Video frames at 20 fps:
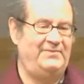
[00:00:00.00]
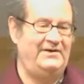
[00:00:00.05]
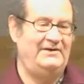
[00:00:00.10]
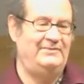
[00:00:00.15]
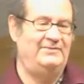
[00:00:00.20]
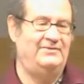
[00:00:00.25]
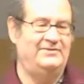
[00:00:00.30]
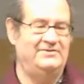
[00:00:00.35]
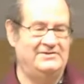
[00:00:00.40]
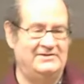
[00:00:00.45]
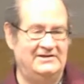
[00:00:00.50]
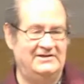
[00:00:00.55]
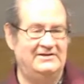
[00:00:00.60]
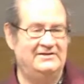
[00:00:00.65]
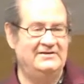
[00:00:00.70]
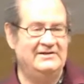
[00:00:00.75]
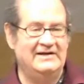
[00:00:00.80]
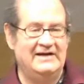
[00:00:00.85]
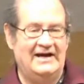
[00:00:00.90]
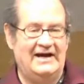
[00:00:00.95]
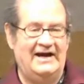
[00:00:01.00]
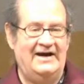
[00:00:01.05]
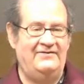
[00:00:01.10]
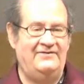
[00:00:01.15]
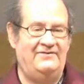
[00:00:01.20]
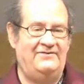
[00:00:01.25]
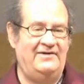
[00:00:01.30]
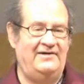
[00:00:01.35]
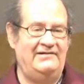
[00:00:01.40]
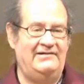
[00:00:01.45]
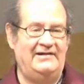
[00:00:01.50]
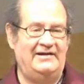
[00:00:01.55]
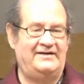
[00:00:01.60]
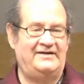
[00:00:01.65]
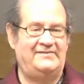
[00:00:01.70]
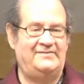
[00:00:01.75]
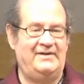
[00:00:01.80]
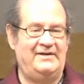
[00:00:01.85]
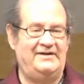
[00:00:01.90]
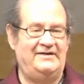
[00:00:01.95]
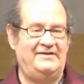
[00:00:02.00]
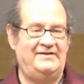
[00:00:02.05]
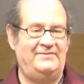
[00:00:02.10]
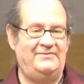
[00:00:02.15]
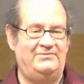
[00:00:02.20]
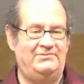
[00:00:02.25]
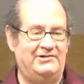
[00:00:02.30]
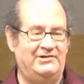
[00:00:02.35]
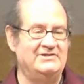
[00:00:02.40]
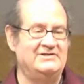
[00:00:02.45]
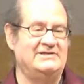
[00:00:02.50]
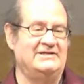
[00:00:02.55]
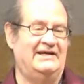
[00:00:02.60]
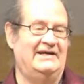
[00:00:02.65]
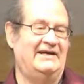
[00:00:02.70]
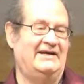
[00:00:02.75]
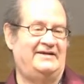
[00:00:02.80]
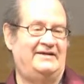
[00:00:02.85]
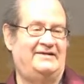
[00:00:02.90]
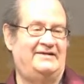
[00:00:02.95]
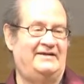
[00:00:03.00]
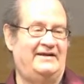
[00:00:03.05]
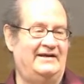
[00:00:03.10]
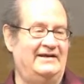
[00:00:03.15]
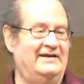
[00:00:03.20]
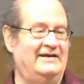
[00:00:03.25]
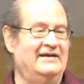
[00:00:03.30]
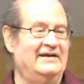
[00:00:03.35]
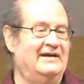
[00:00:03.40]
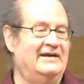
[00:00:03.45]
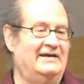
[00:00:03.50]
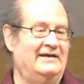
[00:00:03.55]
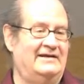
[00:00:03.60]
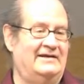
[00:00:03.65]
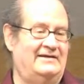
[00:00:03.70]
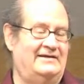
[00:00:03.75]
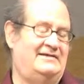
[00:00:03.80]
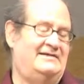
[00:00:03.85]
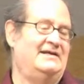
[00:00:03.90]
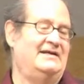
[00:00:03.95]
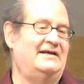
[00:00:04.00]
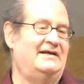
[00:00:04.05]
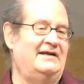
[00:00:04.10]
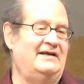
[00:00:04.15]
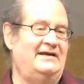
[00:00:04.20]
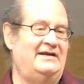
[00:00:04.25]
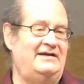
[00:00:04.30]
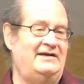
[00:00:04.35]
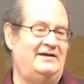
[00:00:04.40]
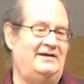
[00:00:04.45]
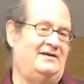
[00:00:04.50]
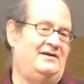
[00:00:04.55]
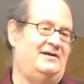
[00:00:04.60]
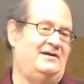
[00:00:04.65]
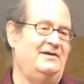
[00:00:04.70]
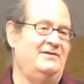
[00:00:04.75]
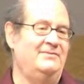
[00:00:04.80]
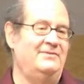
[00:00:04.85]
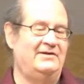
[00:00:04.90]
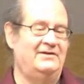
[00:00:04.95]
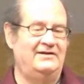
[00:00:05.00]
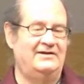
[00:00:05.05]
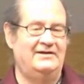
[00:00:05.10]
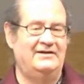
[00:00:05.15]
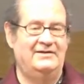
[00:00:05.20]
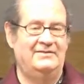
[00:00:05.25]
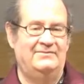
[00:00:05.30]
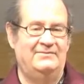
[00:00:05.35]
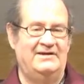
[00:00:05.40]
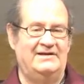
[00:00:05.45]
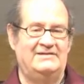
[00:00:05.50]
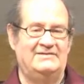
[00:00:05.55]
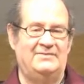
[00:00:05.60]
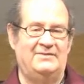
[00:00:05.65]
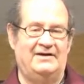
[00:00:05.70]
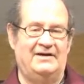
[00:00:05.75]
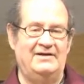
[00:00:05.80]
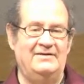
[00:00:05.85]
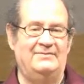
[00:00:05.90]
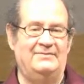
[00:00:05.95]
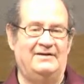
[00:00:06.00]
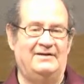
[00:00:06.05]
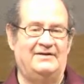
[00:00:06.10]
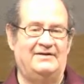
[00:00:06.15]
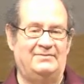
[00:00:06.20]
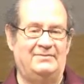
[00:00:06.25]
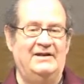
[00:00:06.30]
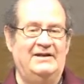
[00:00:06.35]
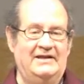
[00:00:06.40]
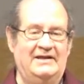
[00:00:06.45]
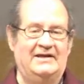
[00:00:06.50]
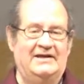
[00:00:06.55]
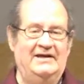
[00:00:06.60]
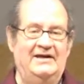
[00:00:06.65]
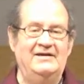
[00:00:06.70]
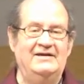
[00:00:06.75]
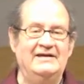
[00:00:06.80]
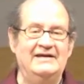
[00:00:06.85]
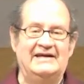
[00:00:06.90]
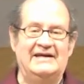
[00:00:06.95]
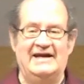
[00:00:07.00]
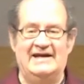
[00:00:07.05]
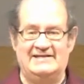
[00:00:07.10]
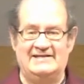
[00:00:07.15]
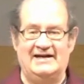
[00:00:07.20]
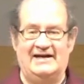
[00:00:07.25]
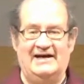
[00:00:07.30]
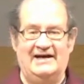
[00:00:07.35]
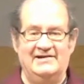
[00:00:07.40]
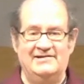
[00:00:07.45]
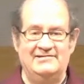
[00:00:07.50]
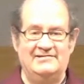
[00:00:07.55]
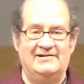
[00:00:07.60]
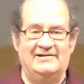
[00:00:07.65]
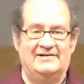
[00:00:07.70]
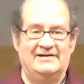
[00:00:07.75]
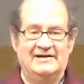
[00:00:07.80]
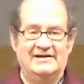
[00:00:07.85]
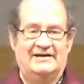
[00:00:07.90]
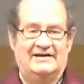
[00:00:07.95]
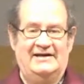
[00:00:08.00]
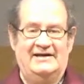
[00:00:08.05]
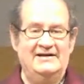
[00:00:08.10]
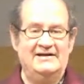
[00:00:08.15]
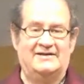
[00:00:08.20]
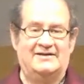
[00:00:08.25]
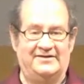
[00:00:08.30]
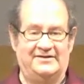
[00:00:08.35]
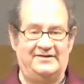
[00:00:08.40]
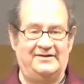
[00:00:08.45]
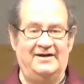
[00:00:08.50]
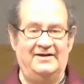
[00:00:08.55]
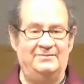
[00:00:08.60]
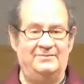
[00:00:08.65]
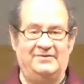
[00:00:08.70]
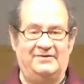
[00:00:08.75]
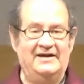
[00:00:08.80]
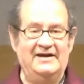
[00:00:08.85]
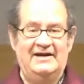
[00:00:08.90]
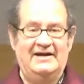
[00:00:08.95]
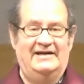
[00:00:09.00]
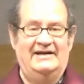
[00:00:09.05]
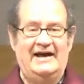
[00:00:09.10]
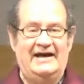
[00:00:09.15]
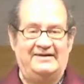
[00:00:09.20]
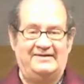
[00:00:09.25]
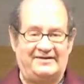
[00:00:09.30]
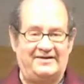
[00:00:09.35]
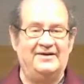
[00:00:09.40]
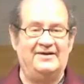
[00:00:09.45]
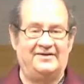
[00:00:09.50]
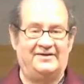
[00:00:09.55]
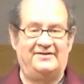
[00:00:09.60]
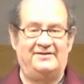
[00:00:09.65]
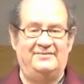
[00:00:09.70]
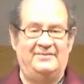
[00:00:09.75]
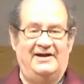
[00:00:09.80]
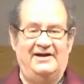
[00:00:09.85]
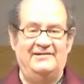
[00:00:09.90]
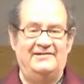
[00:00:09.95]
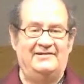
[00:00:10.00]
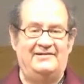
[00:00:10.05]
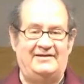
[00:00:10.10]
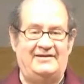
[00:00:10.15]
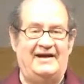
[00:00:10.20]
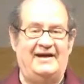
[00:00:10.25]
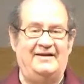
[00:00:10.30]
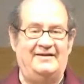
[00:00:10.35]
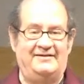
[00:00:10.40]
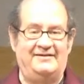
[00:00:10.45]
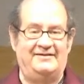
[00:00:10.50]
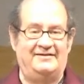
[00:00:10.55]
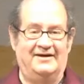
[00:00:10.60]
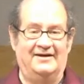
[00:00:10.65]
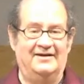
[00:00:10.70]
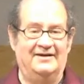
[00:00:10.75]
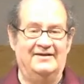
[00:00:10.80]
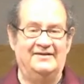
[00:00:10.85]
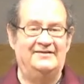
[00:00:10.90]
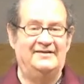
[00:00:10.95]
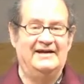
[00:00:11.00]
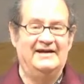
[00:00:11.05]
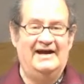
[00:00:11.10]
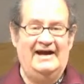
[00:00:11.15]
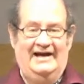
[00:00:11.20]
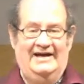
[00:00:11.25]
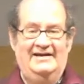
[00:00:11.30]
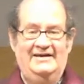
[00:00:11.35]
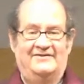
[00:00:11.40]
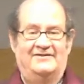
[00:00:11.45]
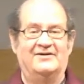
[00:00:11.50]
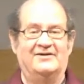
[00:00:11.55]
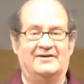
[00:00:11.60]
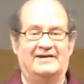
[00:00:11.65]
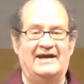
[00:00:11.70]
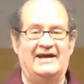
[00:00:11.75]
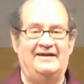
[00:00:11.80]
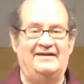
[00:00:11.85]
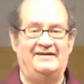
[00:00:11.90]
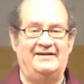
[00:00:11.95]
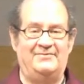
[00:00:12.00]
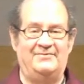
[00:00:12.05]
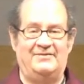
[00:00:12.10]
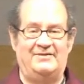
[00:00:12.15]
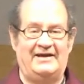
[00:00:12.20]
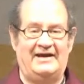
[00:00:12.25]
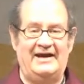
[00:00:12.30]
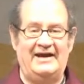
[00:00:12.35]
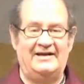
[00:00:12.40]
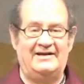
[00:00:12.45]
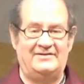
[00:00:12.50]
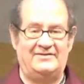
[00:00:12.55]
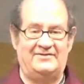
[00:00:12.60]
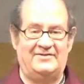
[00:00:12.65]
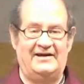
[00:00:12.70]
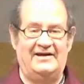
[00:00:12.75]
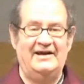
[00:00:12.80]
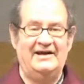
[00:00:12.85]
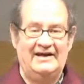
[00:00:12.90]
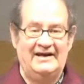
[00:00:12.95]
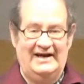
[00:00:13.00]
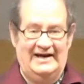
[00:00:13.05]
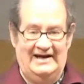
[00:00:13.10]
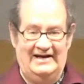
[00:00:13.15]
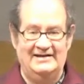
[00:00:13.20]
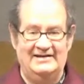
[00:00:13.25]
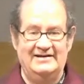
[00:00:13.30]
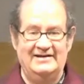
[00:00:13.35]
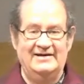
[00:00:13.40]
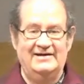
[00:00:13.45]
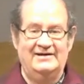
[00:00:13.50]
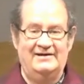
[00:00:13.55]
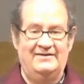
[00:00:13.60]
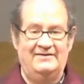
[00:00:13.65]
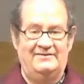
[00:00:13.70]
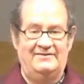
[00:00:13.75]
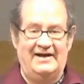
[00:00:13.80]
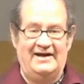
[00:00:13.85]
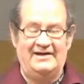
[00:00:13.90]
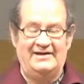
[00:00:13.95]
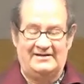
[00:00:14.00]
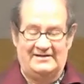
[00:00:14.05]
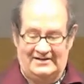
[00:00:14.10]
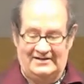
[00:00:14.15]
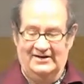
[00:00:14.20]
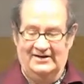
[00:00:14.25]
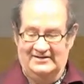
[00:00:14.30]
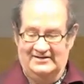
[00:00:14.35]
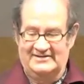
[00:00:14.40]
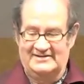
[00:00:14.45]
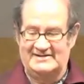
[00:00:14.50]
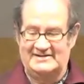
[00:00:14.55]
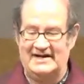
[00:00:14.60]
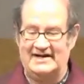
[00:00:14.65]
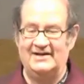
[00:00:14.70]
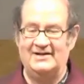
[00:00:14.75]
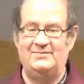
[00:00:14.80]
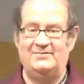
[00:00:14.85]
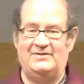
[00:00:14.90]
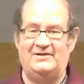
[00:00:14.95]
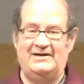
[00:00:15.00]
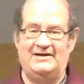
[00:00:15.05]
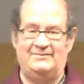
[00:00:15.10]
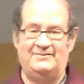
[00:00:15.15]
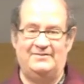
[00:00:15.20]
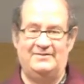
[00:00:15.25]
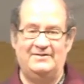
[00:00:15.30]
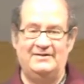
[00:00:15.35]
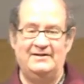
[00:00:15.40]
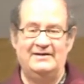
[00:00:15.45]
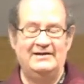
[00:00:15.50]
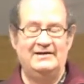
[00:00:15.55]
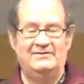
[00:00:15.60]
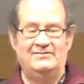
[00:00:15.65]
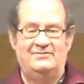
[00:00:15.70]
people do have very expensive projects, and particularly human metabolomics, where they can only get 100 clinical samples, and that's cost them $100,000, and they've got to get something out of it. And you've then got to tell people,